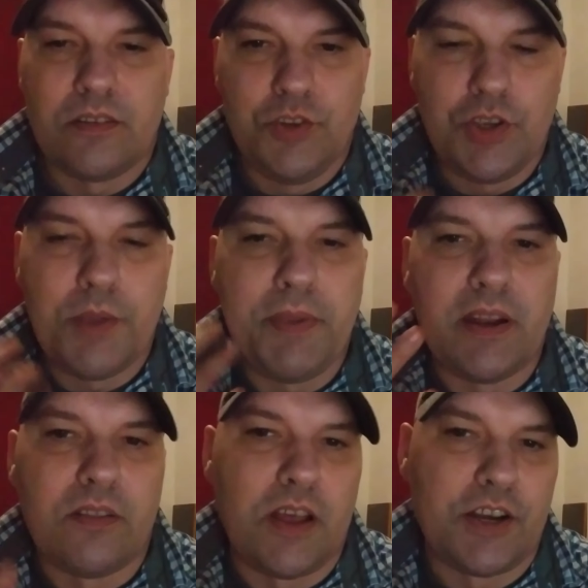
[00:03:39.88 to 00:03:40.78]
you could be in
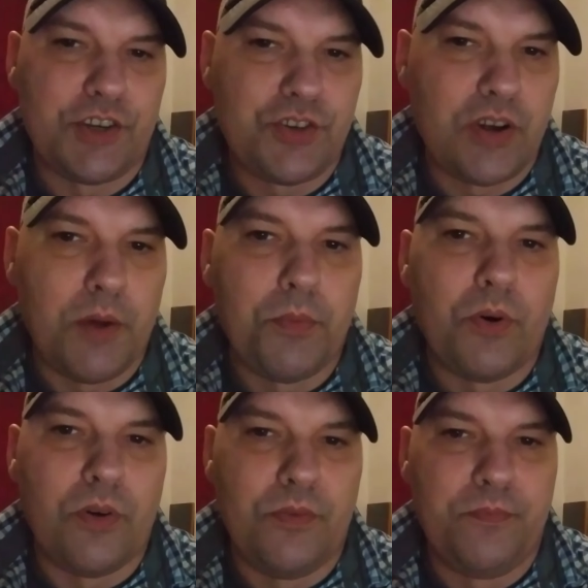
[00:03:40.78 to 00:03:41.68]
a lot of trouble.
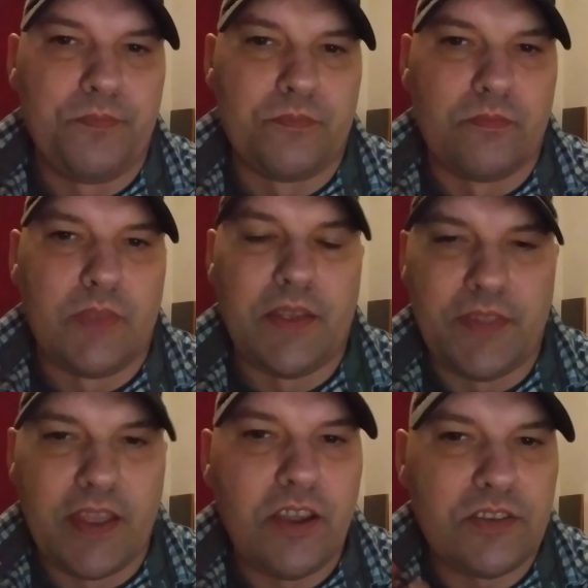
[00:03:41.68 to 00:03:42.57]
And
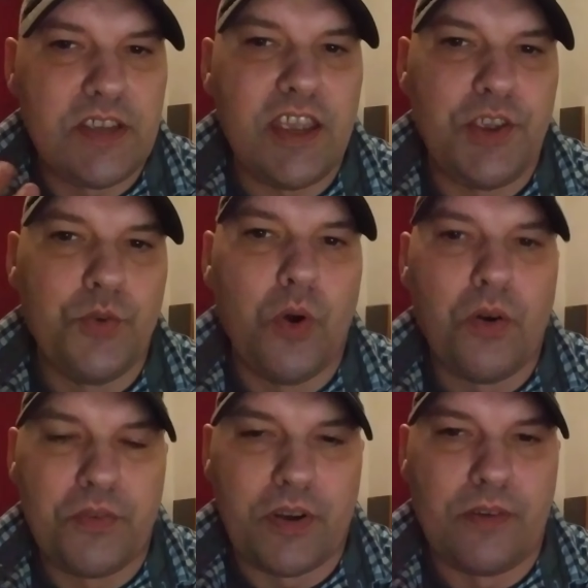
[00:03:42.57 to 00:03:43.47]
they could take you
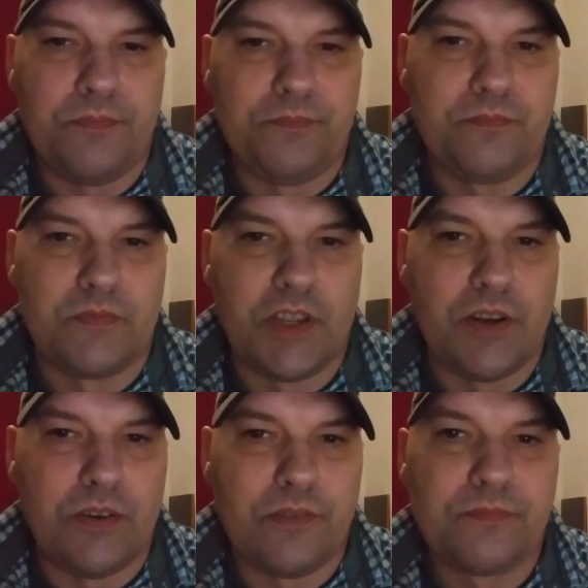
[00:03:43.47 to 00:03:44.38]
over, you
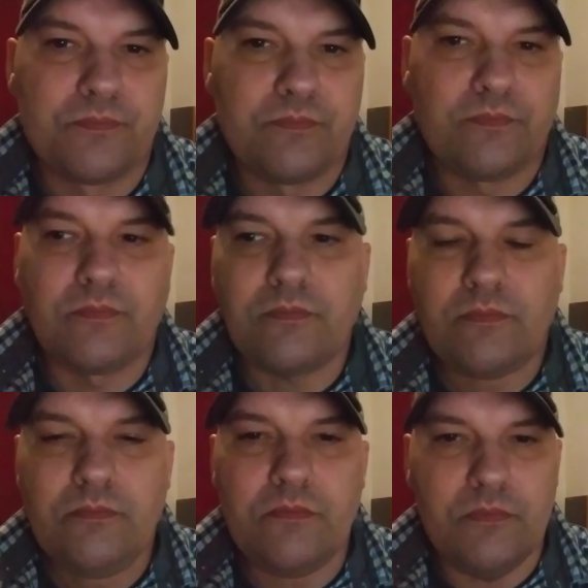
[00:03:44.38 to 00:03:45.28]
know.
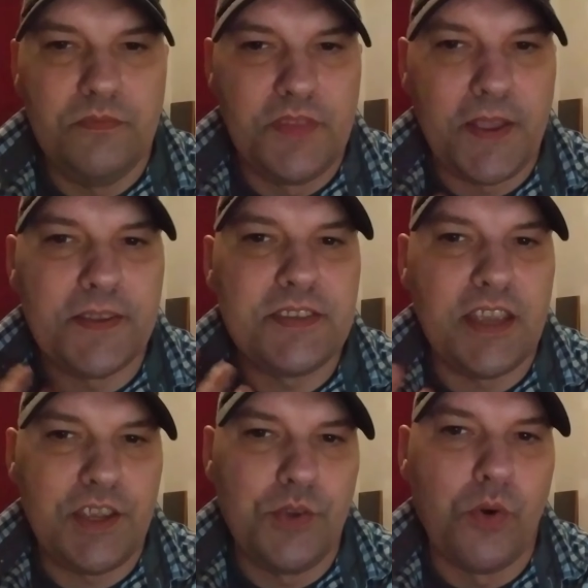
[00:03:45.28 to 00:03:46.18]
They could
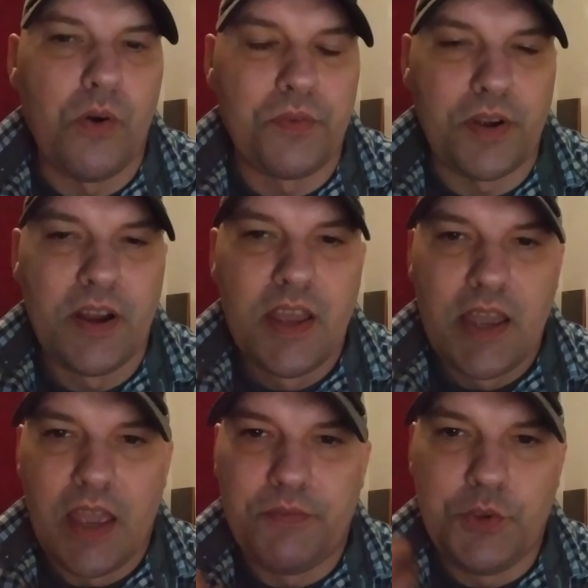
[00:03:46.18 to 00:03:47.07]
take you over
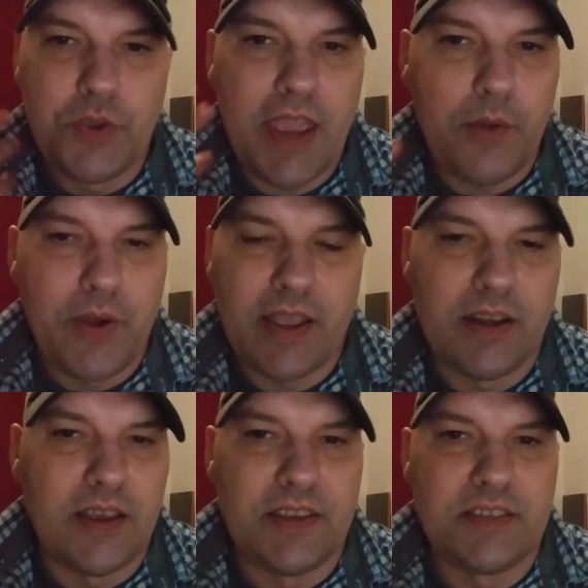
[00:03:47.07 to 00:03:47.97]
if you can't
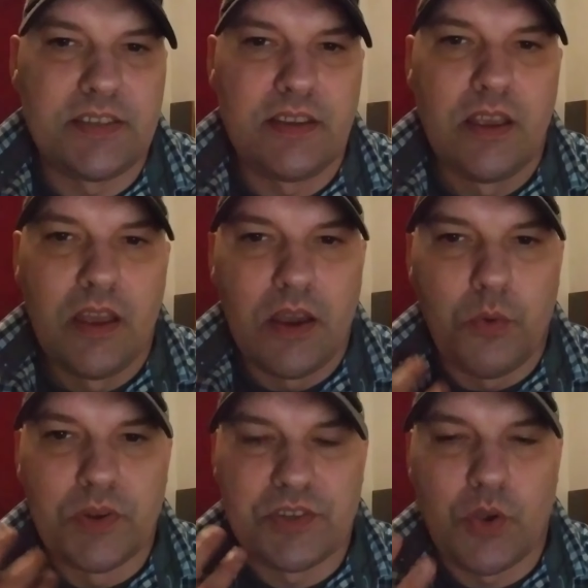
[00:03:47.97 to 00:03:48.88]
recognize
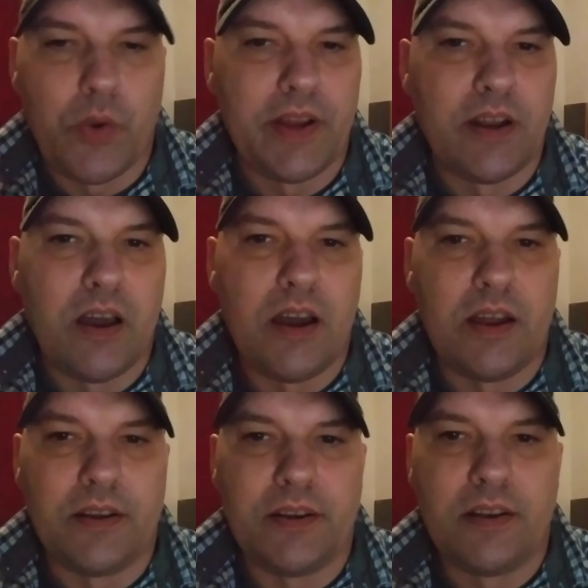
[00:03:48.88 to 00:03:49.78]
what's going
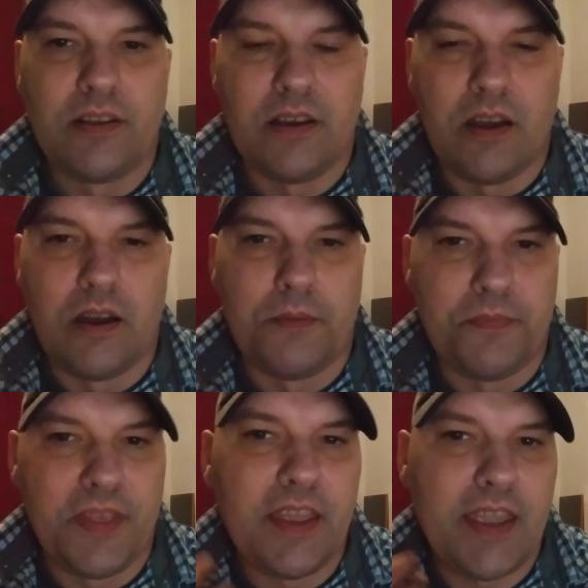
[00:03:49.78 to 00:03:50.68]
on um,
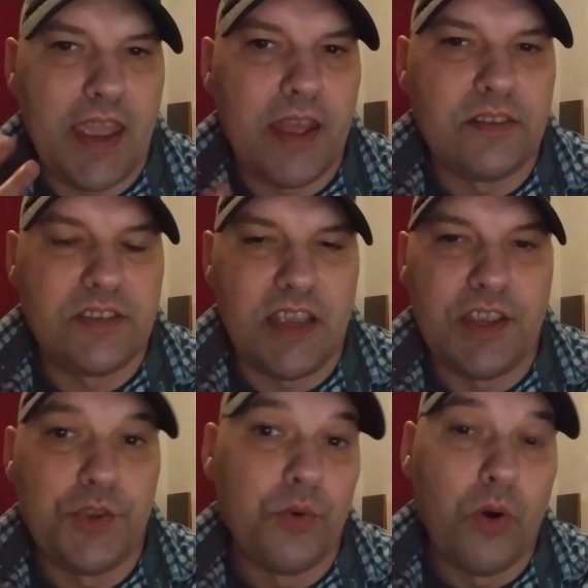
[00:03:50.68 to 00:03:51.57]
they can
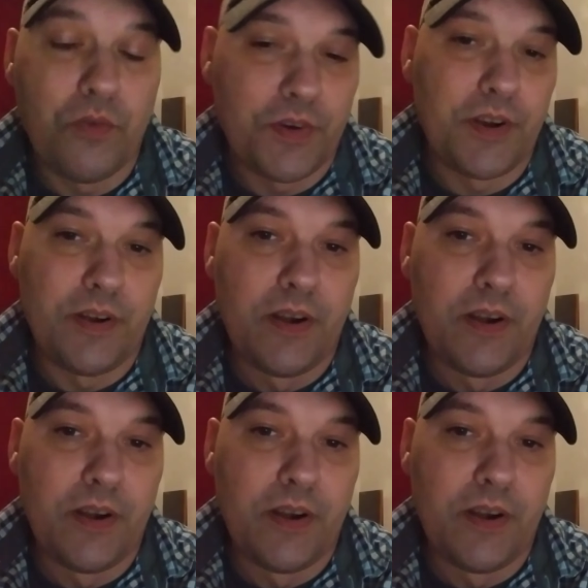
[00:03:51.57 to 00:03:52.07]
take you over